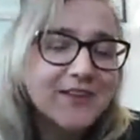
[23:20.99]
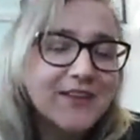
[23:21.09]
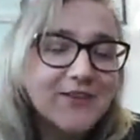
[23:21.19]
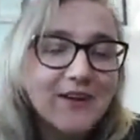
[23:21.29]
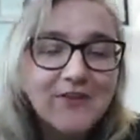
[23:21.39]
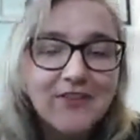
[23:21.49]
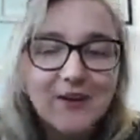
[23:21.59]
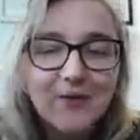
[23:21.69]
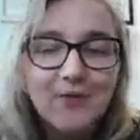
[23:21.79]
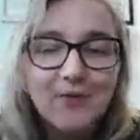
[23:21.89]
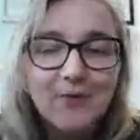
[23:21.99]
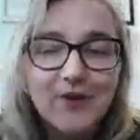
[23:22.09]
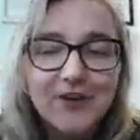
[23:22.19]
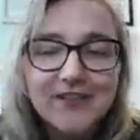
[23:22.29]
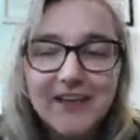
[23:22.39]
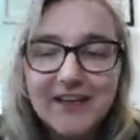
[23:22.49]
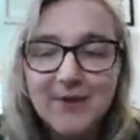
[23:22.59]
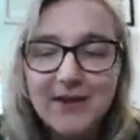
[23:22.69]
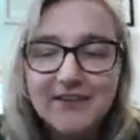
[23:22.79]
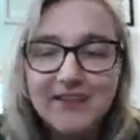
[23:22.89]
you know everything worked
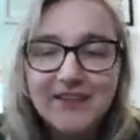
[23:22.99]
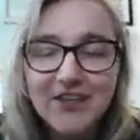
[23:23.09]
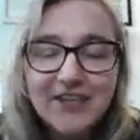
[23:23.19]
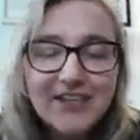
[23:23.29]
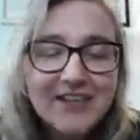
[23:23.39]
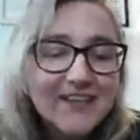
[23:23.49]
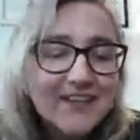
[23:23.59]
as well as it could